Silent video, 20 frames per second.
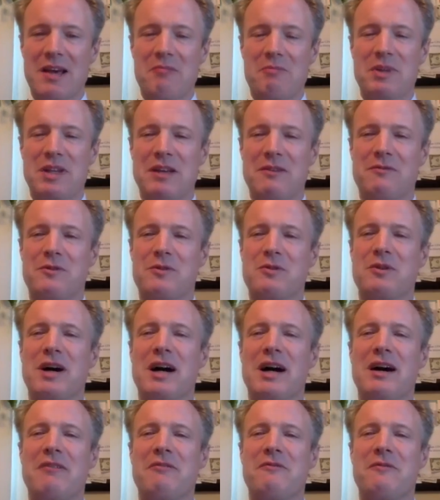But if you
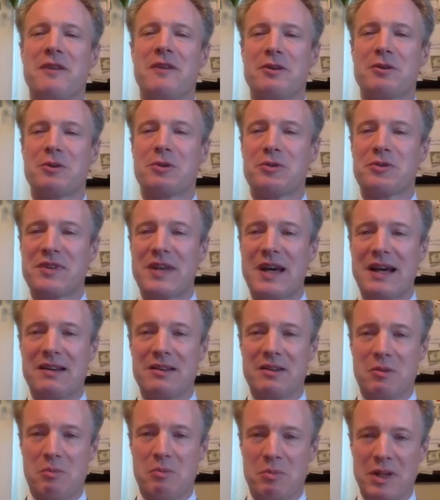are feeling
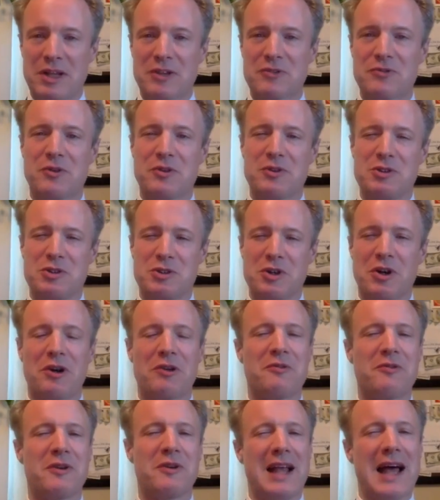content, blissful,
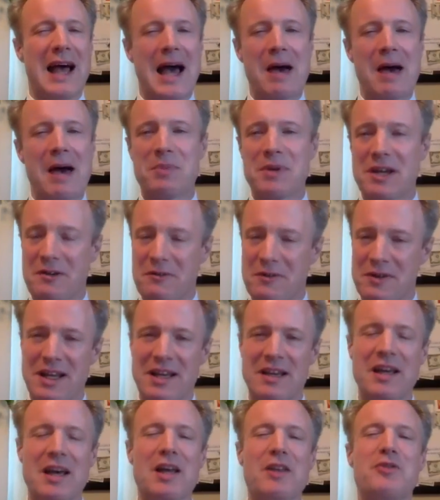joyful, happy every
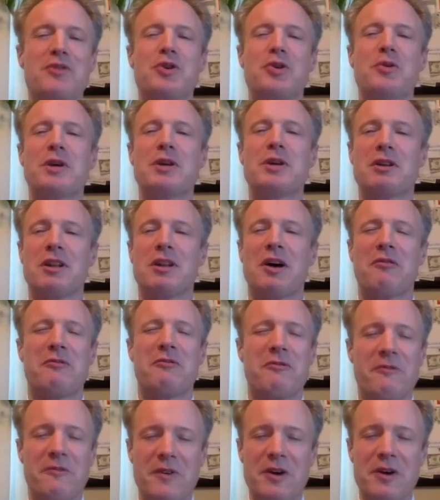day, do what you love,
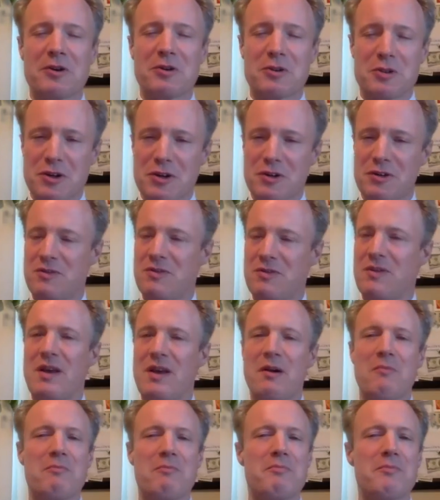feel good
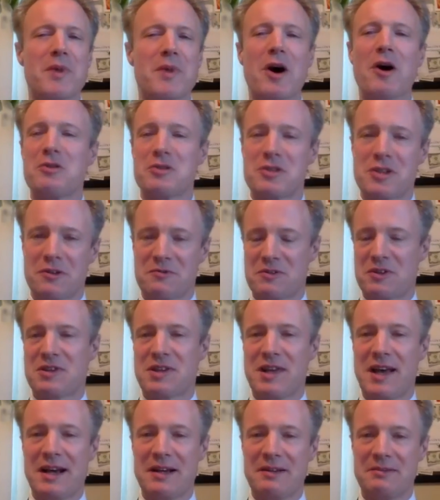most of the
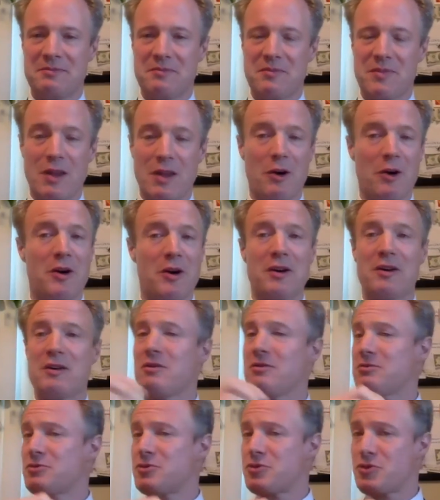time or
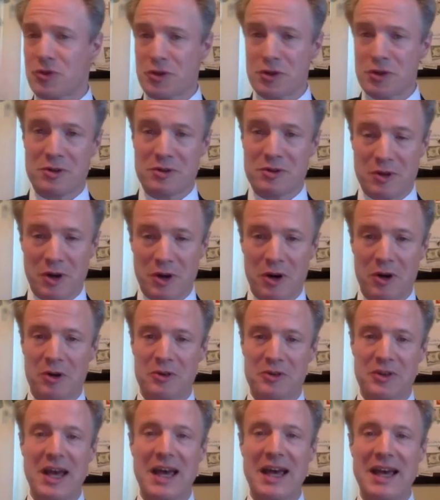through the whole
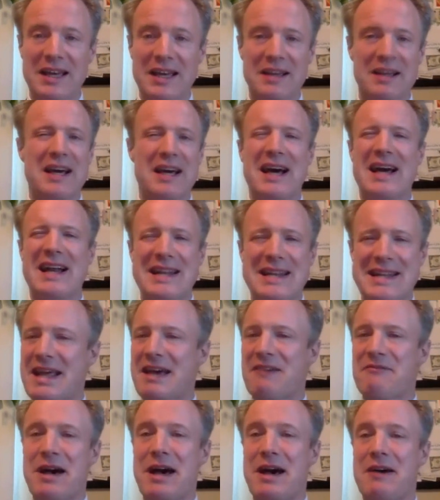day and
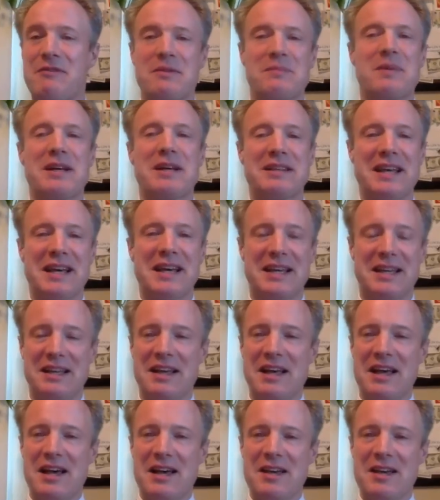never have a bad day,
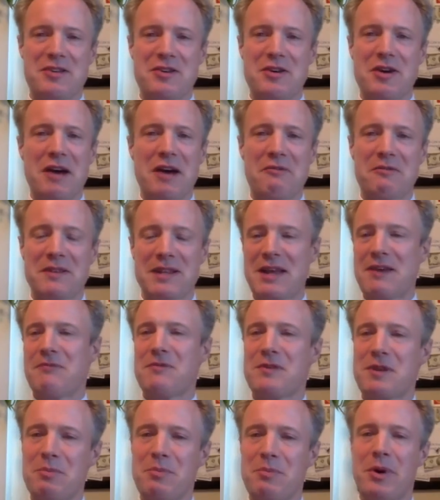you have lived
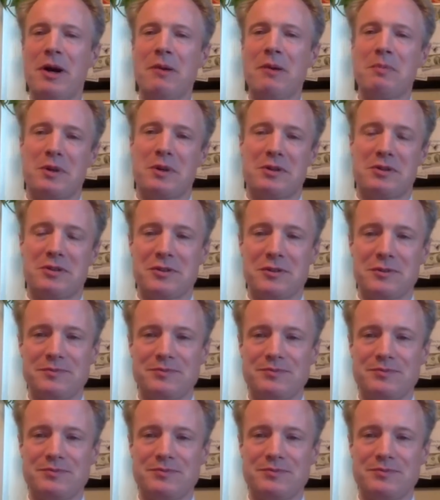your purpose.